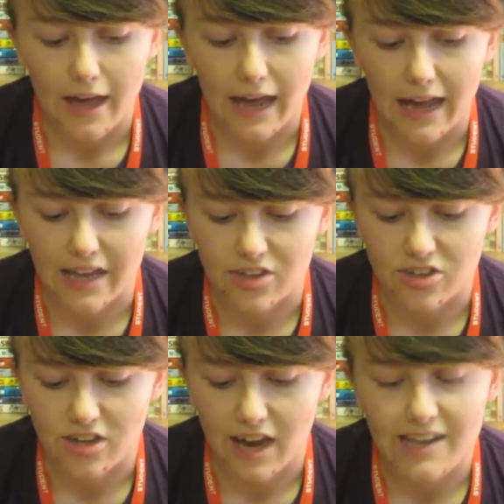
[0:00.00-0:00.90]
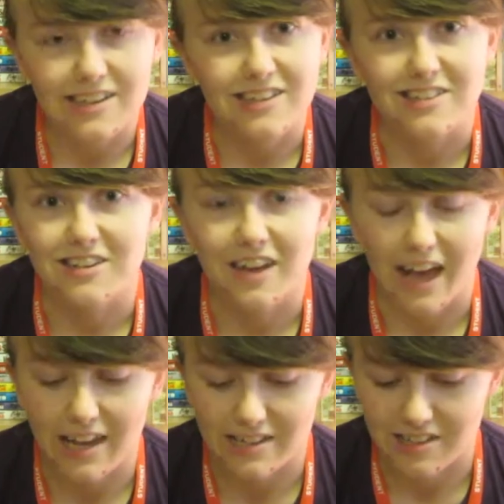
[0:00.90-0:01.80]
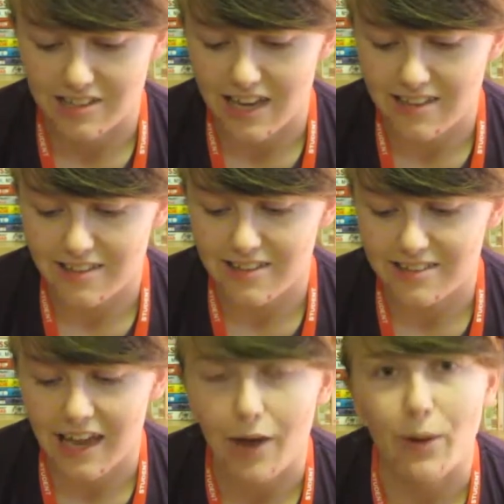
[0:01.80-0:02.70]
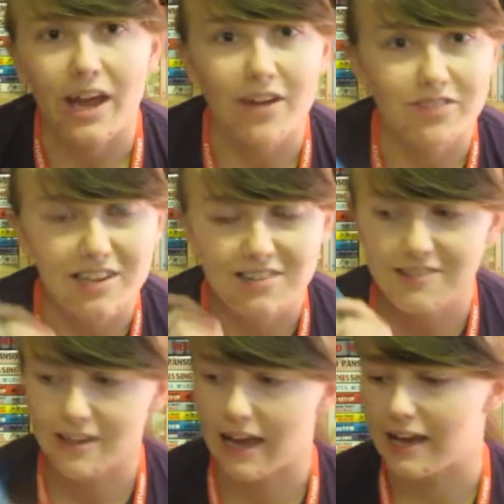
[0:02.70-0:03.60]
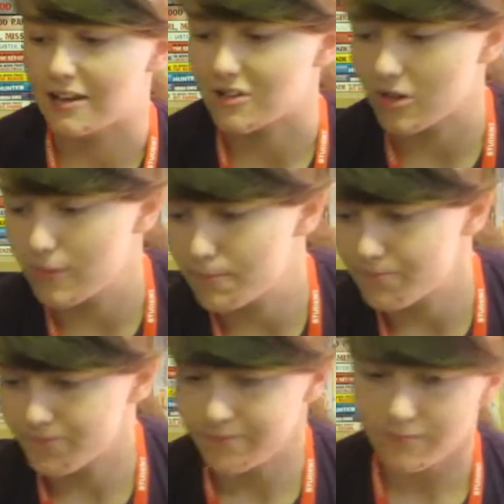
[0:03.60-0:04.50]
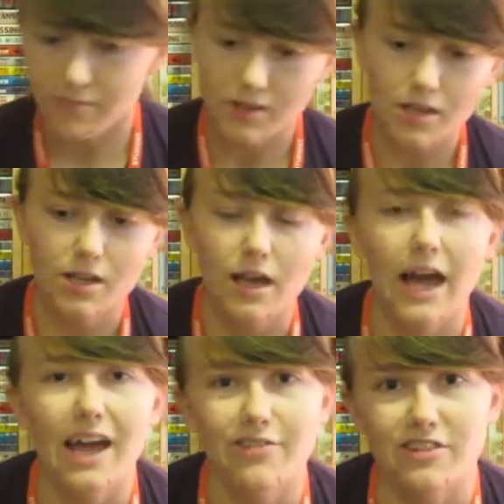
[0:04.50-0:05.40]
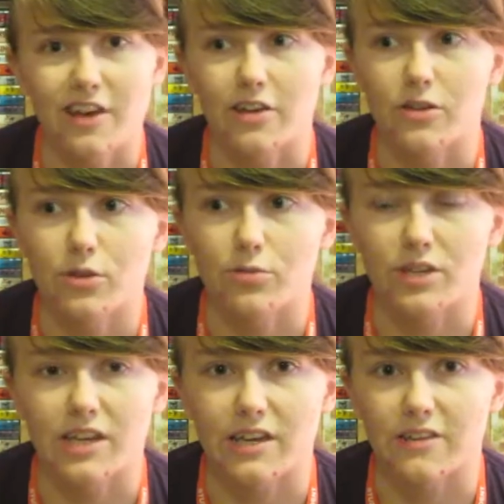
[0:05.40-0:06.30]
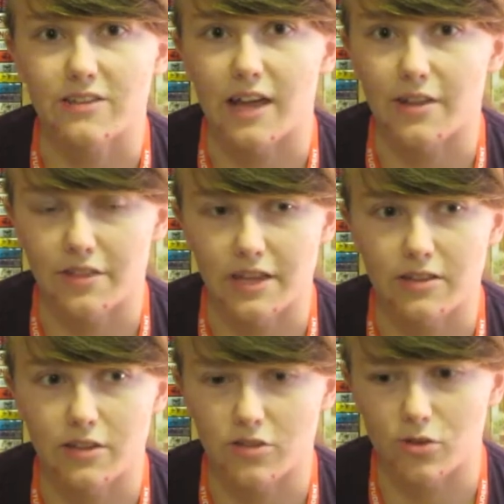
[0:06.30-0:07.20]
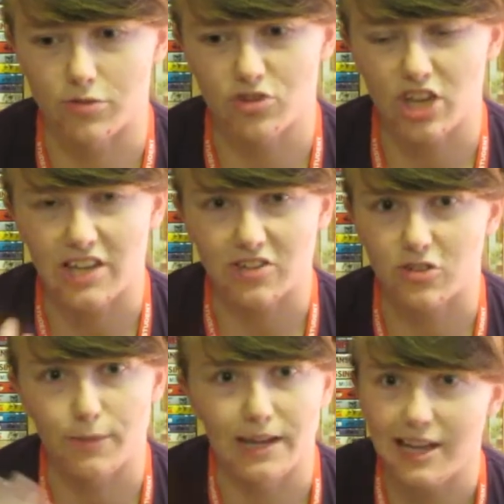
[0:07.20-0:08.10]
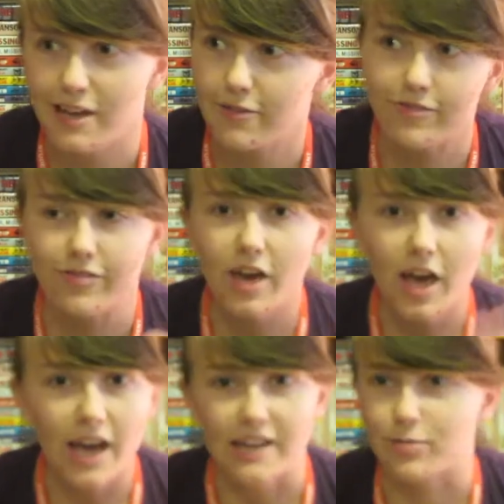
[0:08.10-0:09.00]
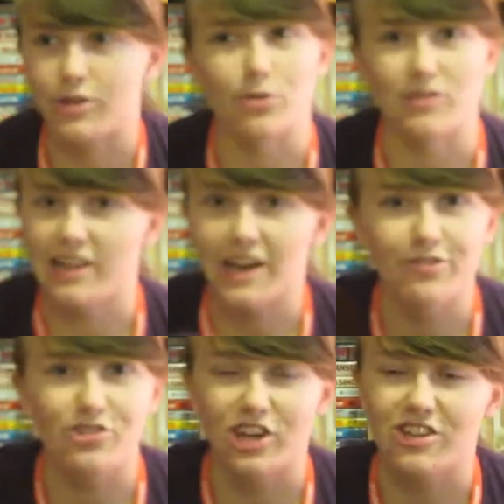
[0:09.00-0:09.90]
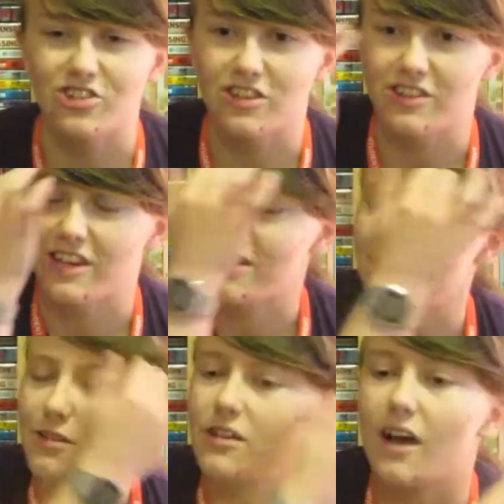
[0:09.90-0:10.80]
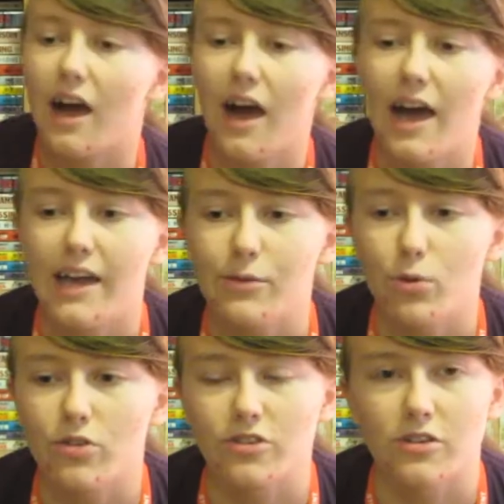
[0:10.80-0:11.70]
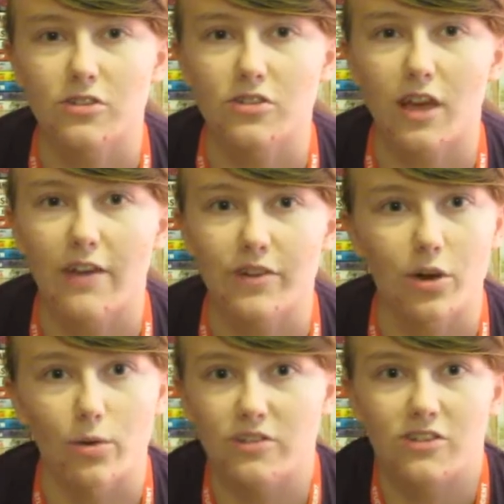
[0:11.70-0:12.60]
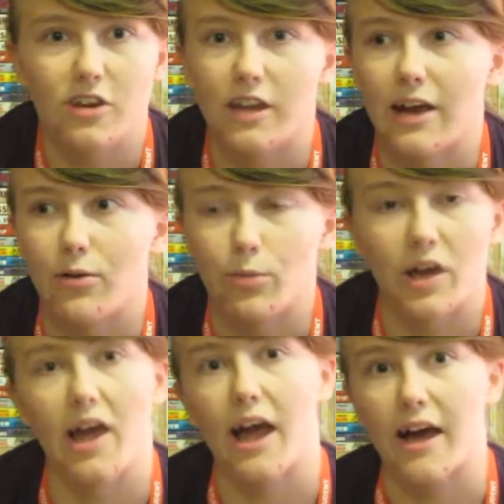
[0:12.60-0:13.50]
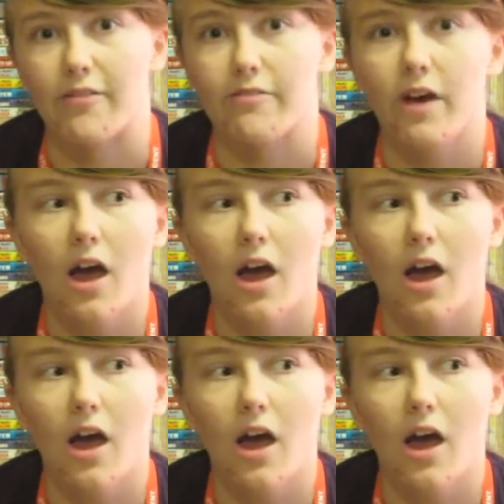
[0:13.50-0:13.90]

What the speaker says: and I did. And that is how I have this, and I have to tell you that reading is that thing that sort of changed my life. It's one of those life-changing things. I wasn't ever going to turn out the way I have